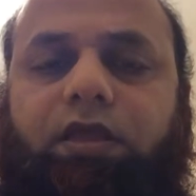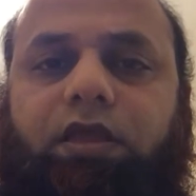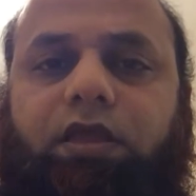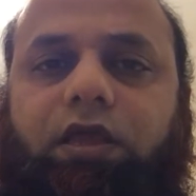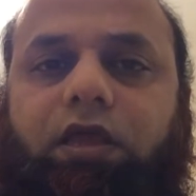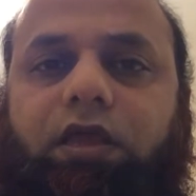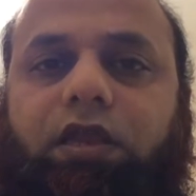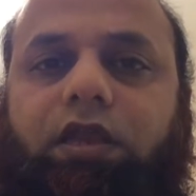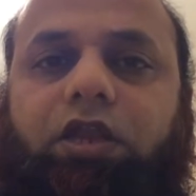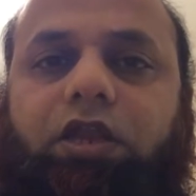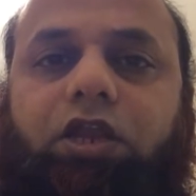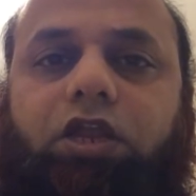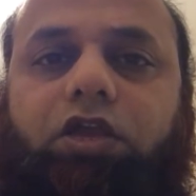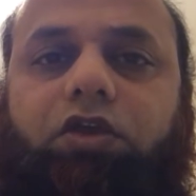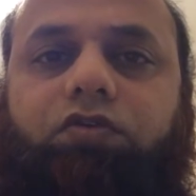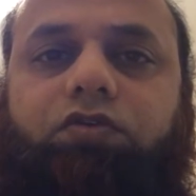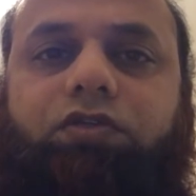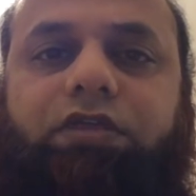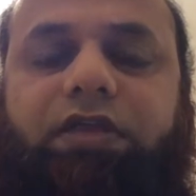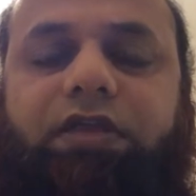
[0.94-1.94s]
Hello
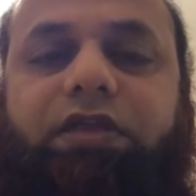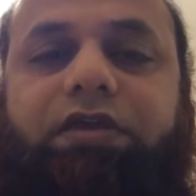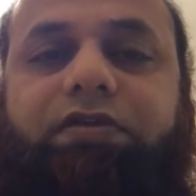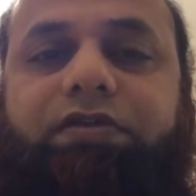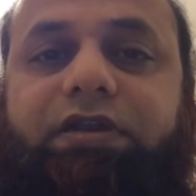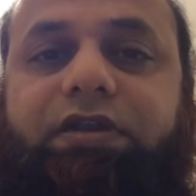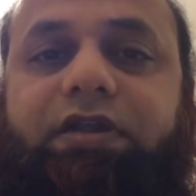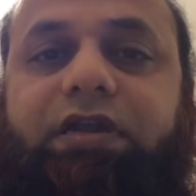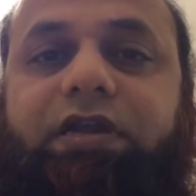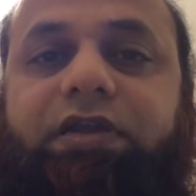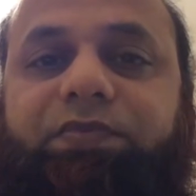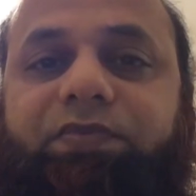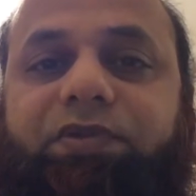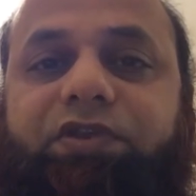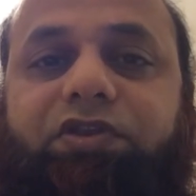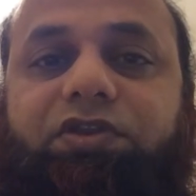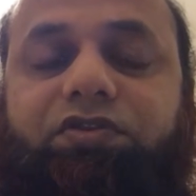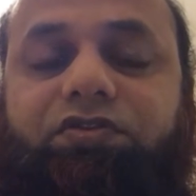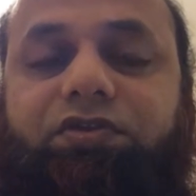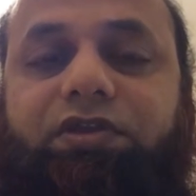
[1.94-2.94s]
there, and a happy
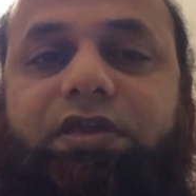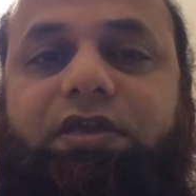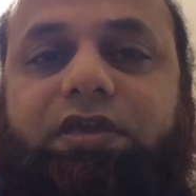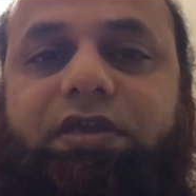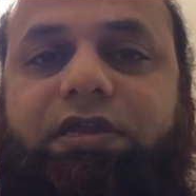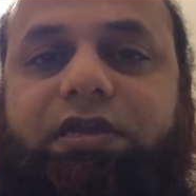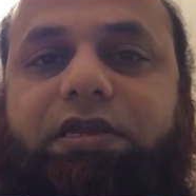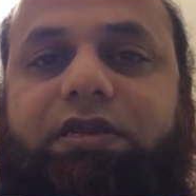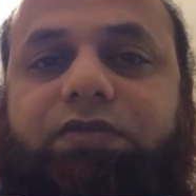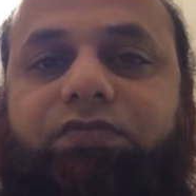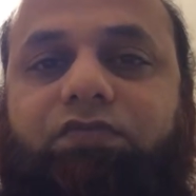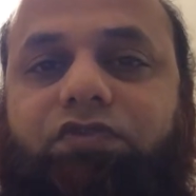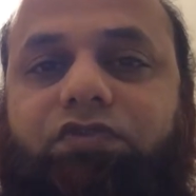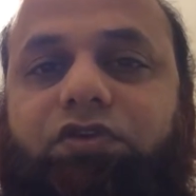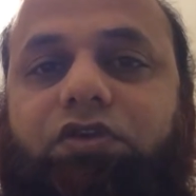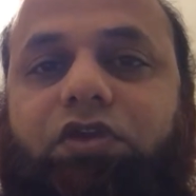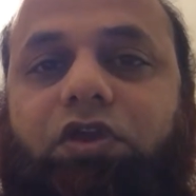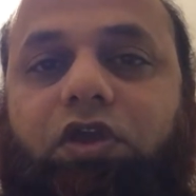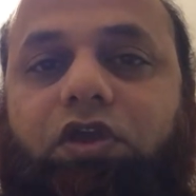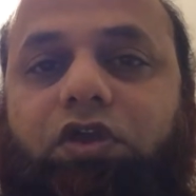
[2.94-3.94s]
new year. And
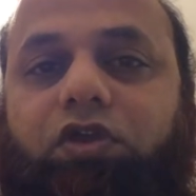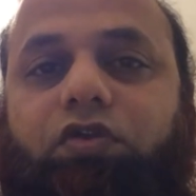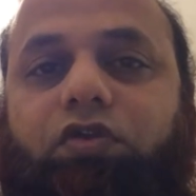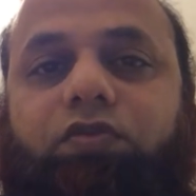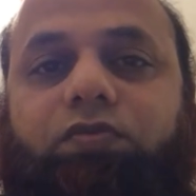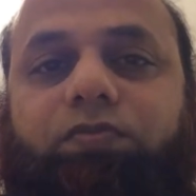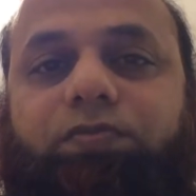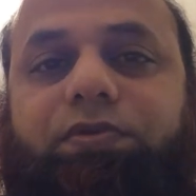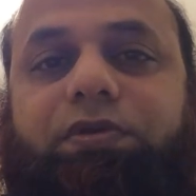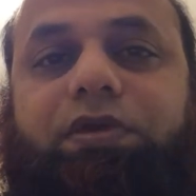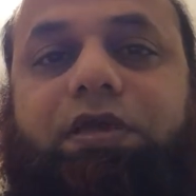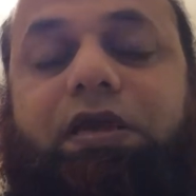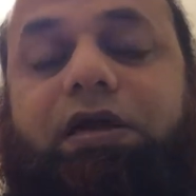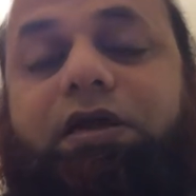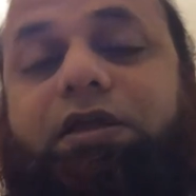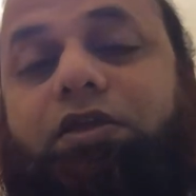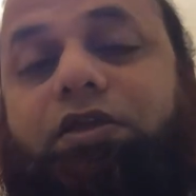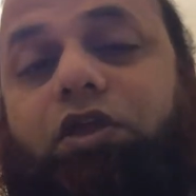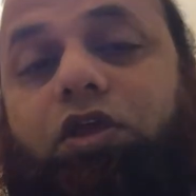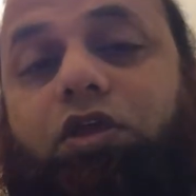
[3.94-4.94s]

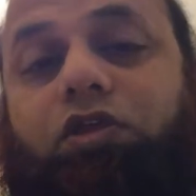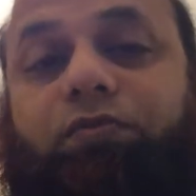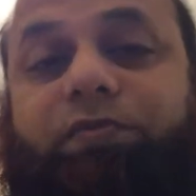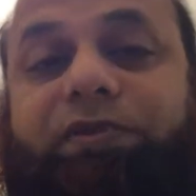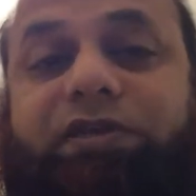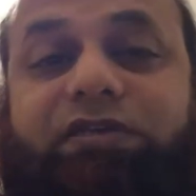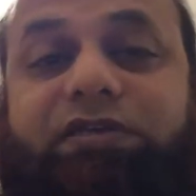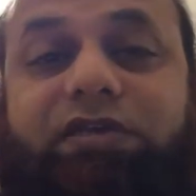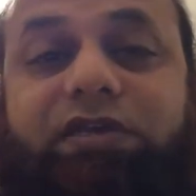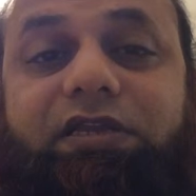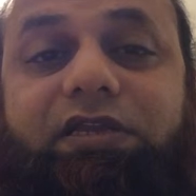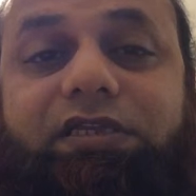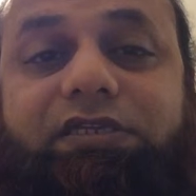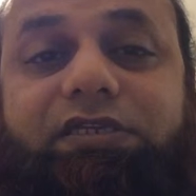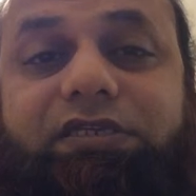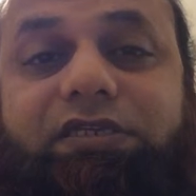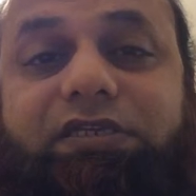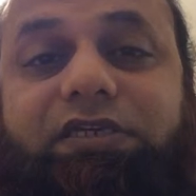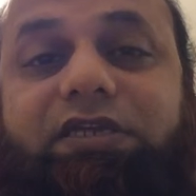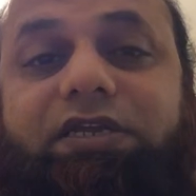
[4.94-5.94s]
I hope at
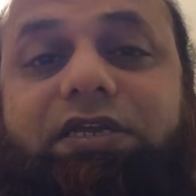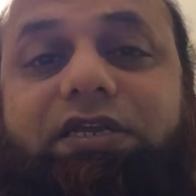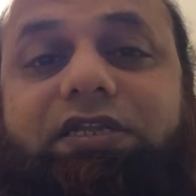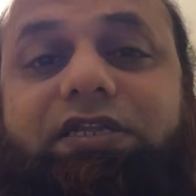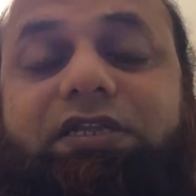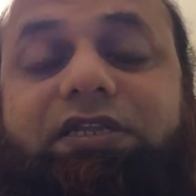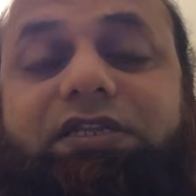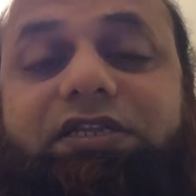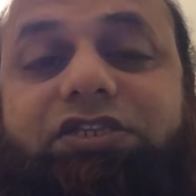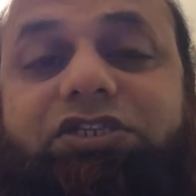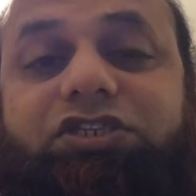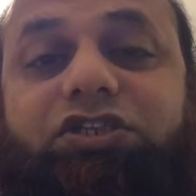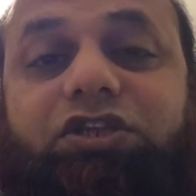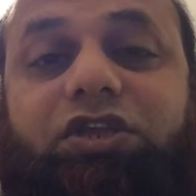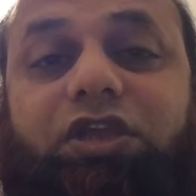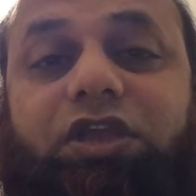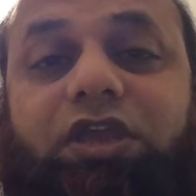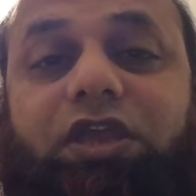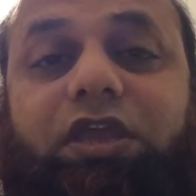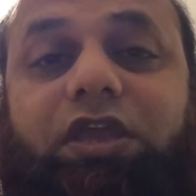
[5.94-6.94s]
least, that this
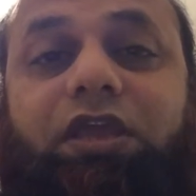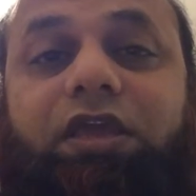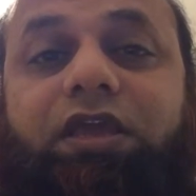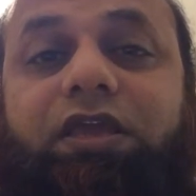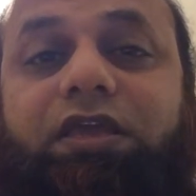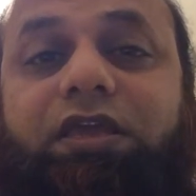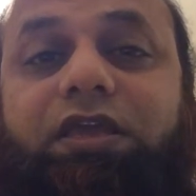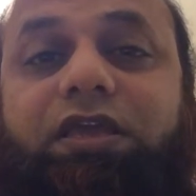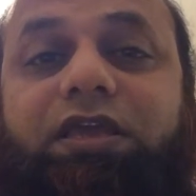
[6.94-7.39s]
year